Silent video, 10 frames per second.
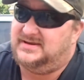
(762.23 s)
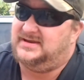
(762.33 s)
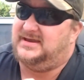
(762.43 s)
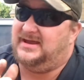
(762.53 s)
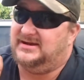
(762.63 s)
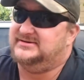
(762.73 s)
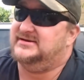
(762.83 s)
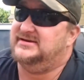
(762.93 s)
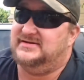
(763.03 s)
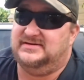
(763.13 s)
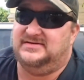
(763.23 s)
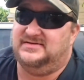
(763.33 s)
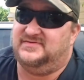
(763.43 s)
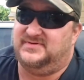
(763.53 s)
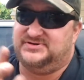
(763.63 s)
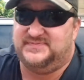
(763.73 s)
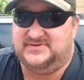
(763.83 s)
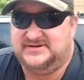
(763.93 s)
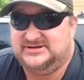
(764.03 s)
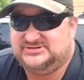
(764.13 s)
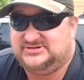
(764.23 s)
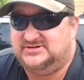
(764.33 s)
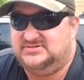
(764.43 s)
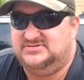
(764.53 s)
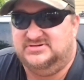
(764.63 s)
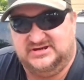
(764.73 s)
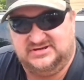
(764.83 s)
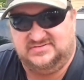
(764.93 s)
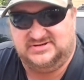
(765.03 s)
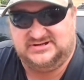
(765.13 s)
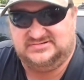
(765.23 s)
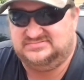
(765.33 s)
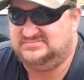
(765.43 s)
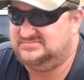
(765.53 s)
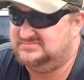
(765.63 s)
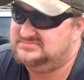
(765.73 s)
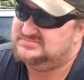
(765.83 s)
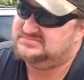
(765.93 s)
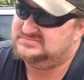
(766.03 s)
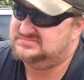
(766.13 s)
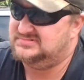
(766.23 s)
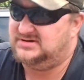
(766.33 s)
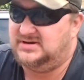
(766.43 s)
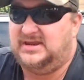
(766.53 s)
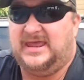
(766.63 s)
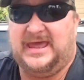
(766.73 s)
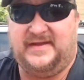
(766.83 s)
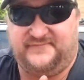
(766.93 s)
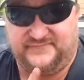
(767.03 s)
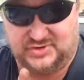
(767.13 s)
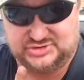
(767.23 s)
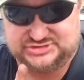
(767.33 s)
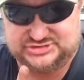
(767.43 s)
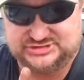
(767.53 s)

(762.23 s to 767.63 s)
I can tell you from experience dealing with it, at first